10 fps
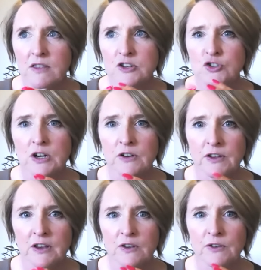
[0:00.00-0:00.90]
the triggers
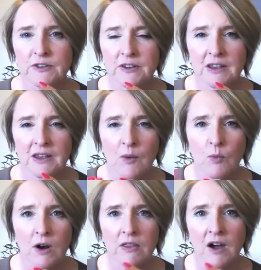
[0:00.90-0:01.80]
that you see and
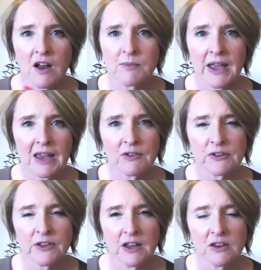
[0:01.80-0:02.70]
what are the kind of
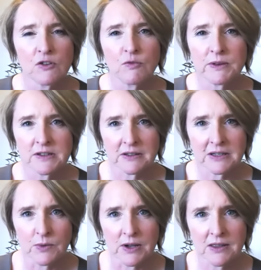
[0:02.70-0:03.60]
behaviors that you've been
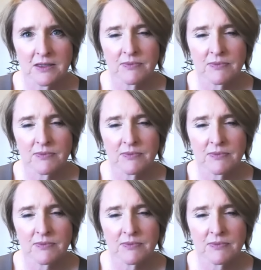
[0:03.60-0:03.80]
dealing with